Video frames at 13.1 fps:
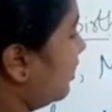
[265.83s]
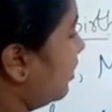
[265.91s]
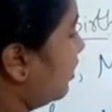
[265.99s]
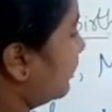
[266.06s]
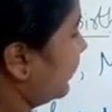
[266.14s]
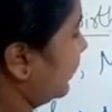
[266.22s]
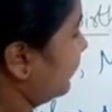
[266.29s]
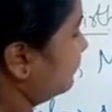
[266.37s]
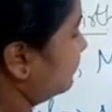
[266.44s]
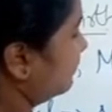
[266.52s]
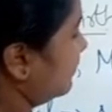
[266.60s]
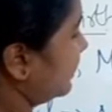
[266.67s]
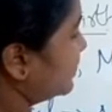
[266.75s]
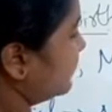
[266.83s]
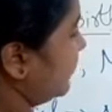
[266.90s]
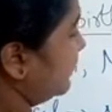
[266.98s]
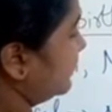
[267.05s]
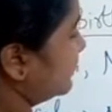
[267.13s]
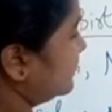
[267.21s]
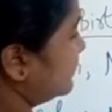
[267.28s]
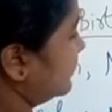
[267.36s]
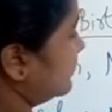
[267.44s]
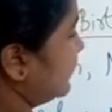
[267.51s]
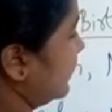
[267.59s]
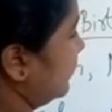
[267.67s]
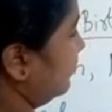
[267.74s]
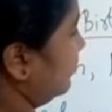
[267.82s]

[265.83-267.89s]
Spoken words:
okay, let's make this the cell.